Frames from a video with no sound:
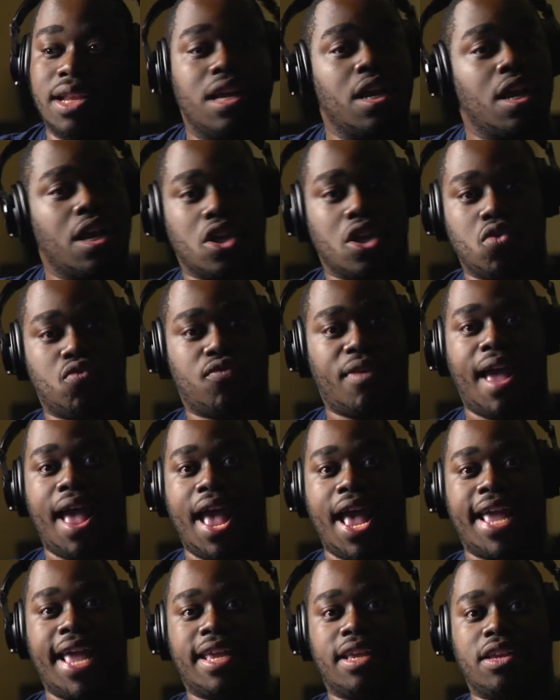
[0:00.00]
You're
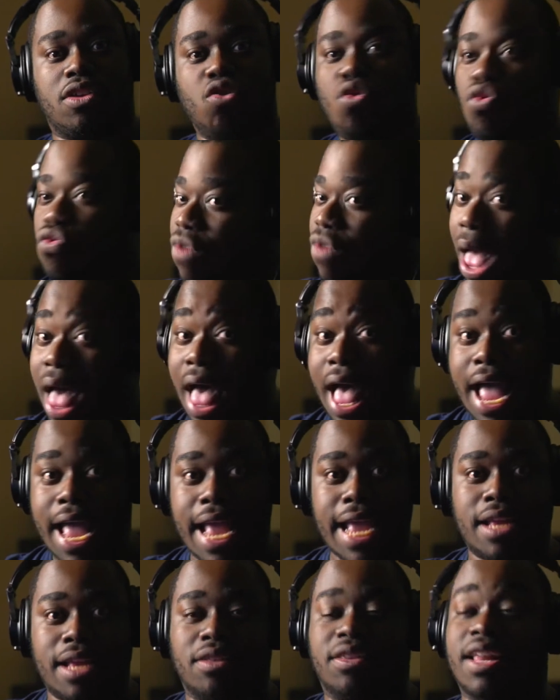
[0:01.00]
right.
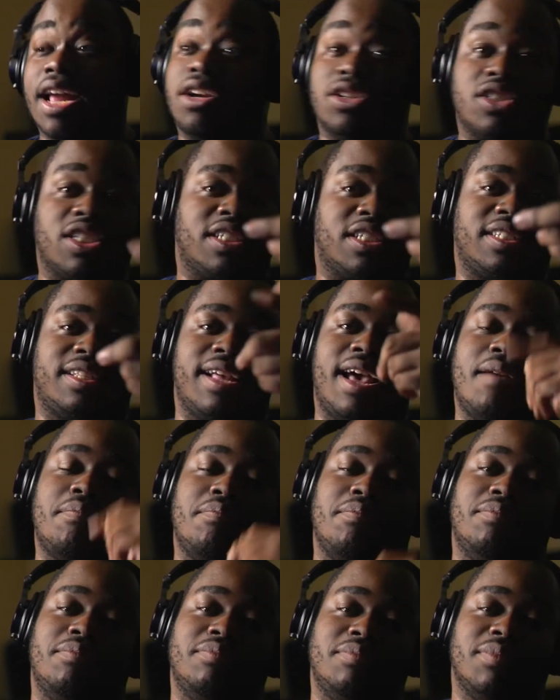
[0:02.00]
There's a step.
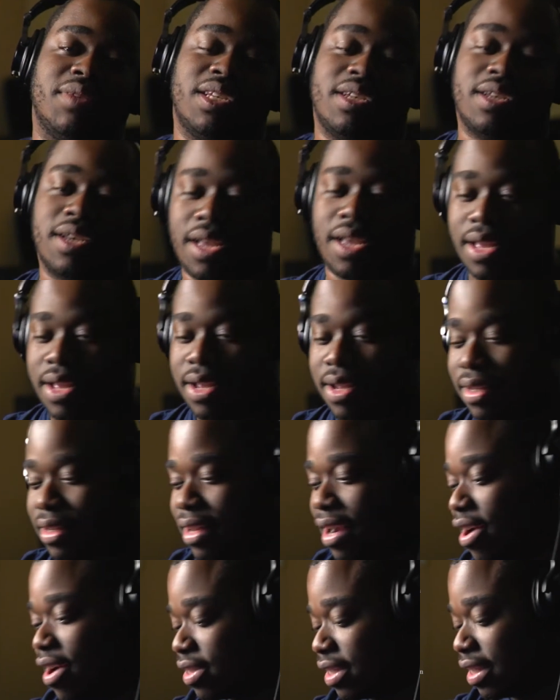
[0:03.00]

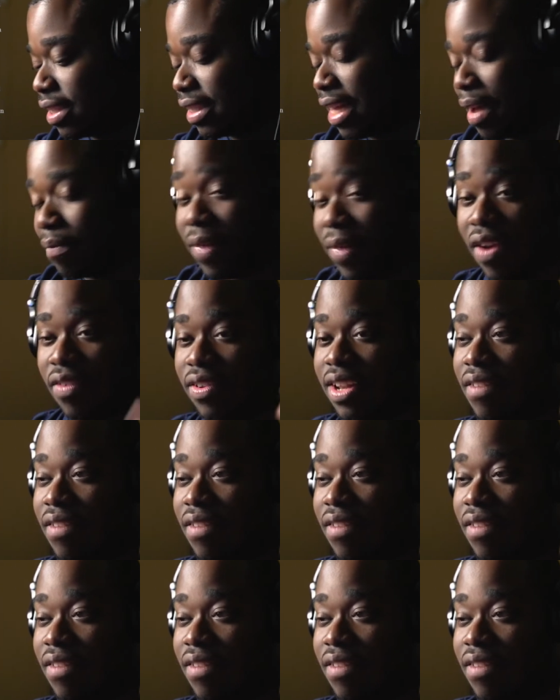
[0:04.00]
There's a step that'll never